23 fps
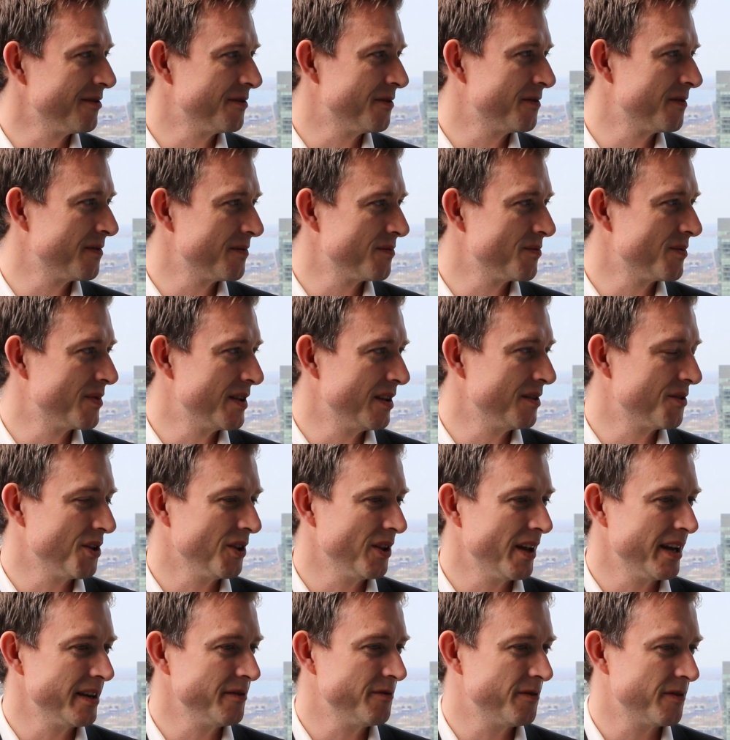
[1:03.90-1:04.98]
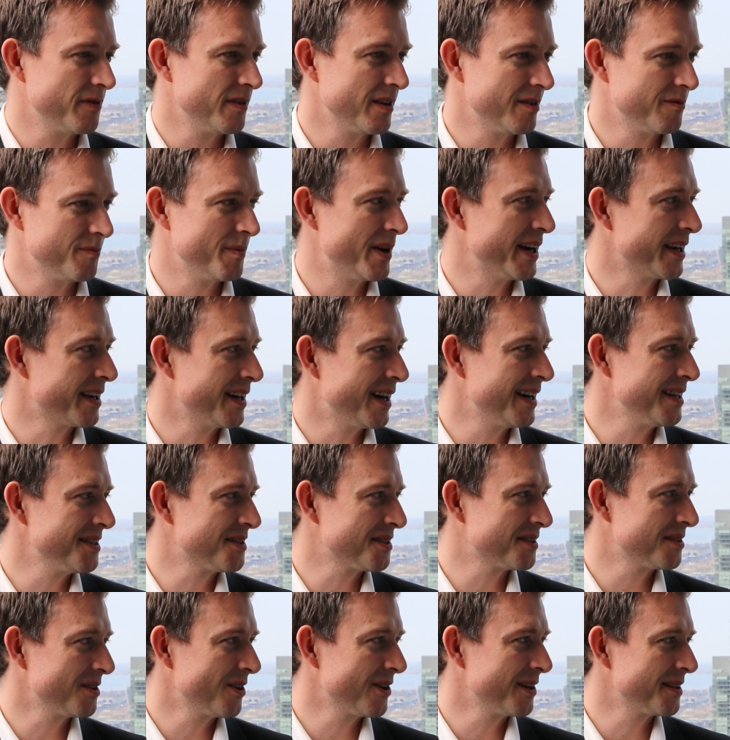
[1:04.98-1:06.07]
have the life of my
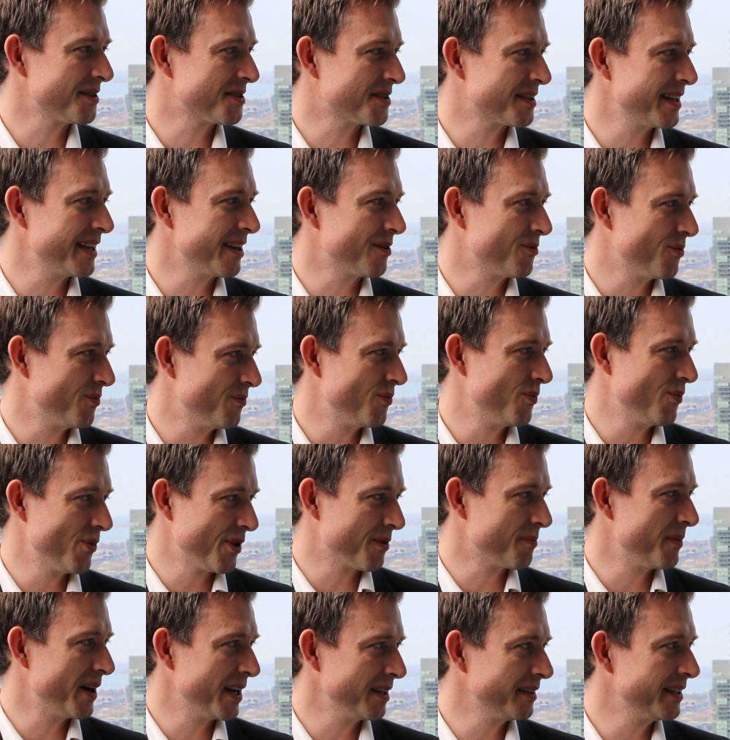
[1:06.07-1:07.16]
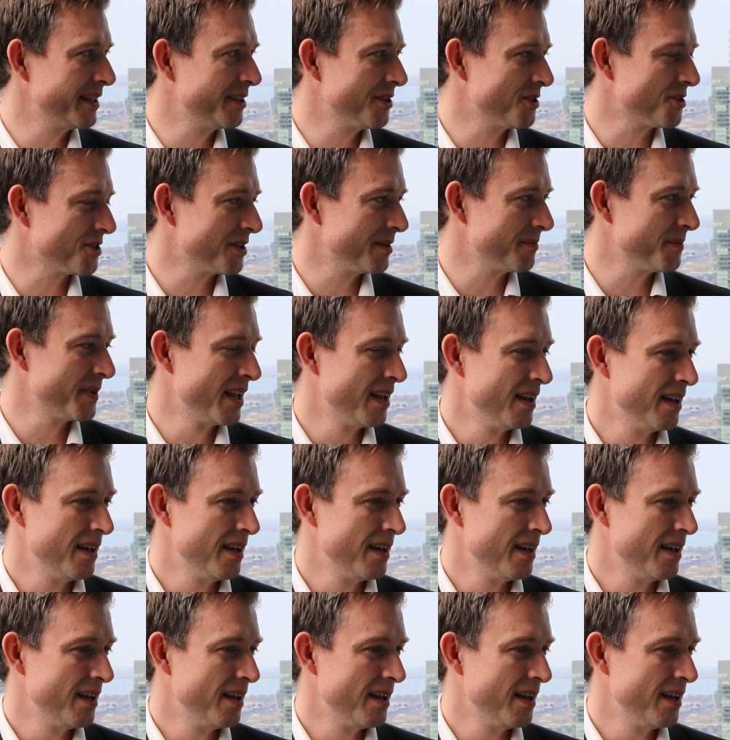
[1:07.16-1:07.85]
guys are at stake with my leadership.